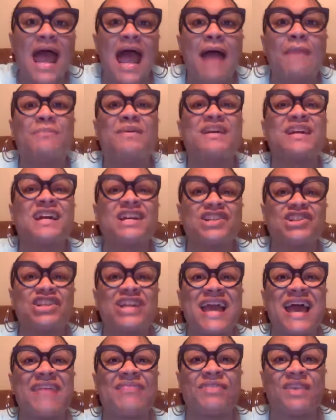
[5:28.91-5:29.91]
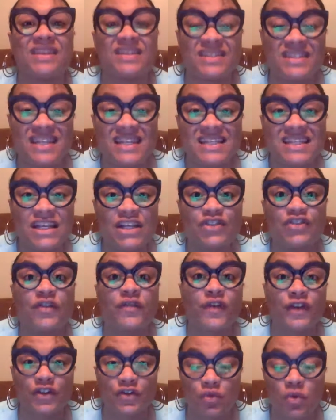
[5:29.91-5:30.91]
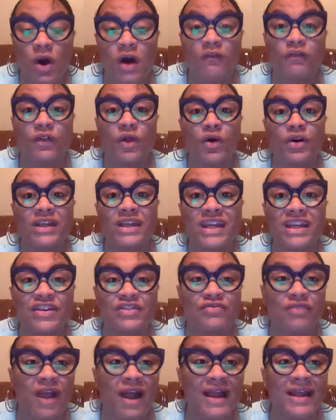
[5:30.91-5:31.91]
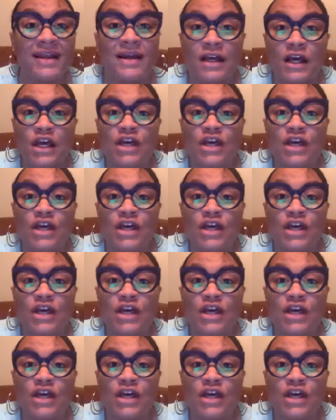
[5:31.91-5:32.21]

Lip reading: And because she had this issue for 12 long years, right?